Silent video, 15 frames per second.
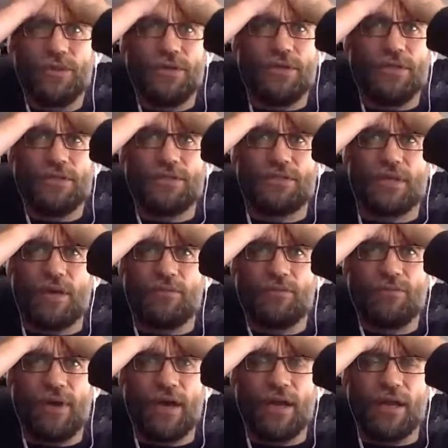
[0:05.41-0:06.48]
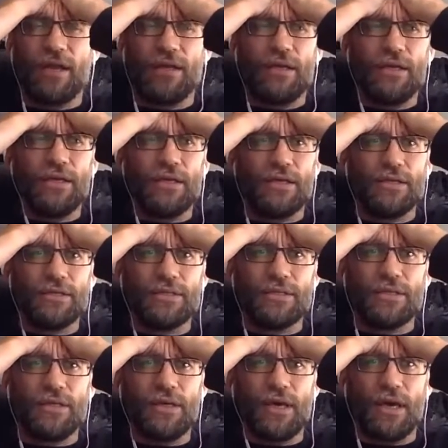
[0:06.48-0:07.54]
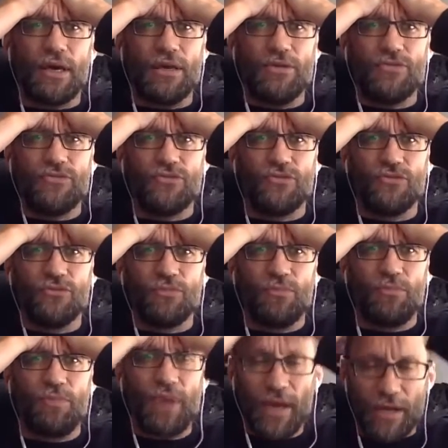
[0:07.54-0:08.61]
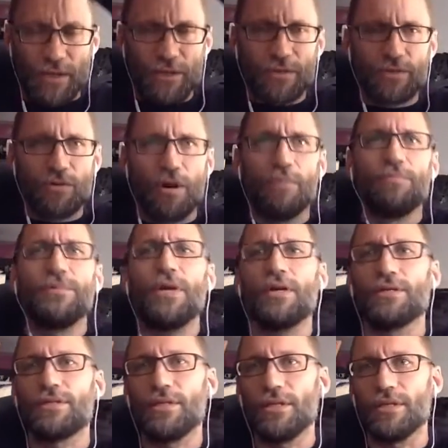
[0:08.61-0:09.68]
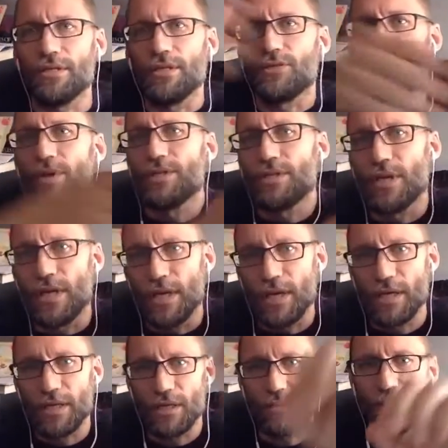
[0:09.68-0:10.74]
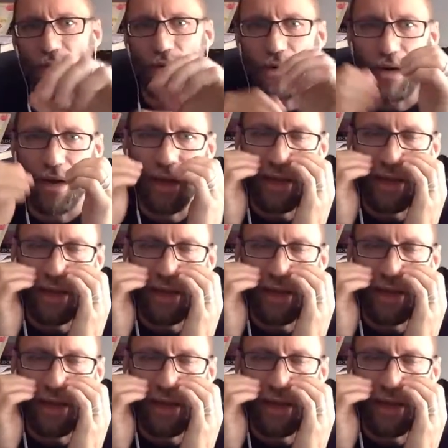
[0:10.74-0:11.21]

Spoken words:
It is Sam and Matt, and it is the Kent Beck Scrum. Yes, it is. It's Wednesday, and here we are.